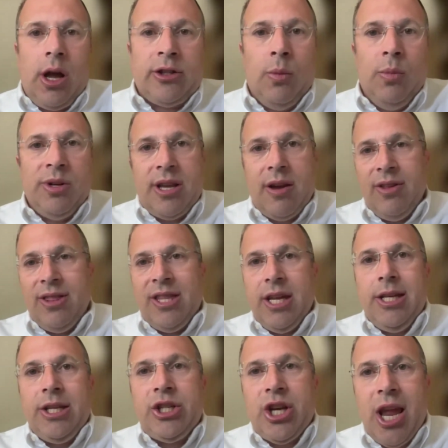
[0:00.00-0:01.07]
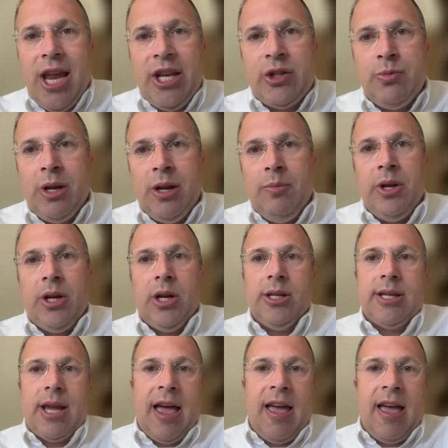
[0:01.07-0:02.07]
October 7th didn't change me because